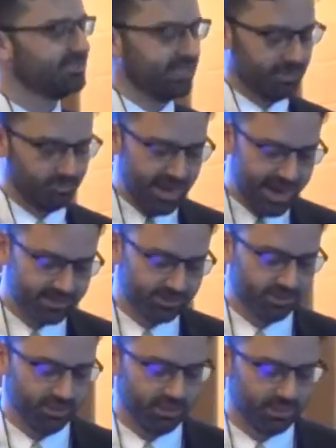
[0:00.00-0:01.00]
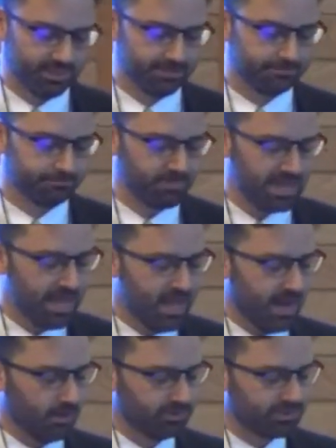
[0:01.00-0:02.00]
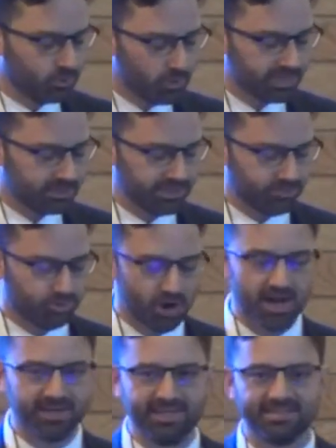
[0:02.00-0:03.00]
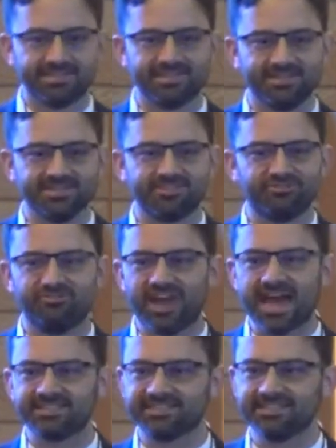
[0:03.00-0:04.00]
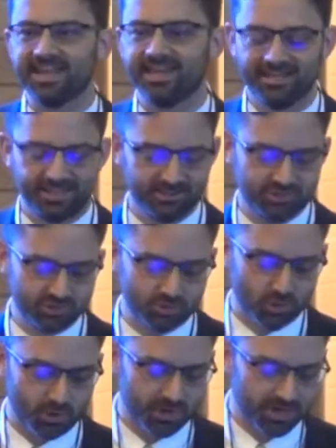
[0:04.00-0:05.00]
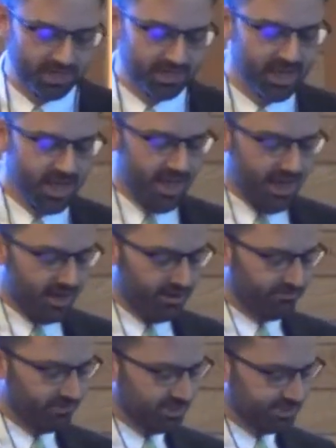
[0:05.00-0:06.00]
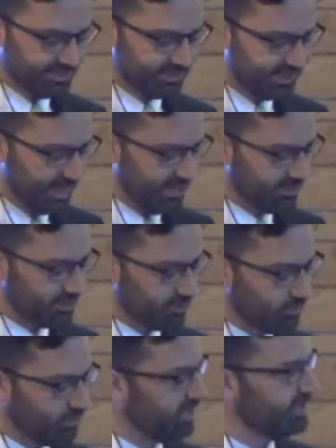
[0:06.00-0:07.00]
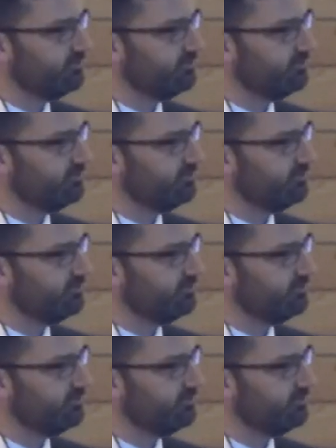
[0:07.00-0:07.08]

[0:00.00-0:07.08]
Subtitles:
St. Patrick. I was quickly brought into this fascinating story of this saint who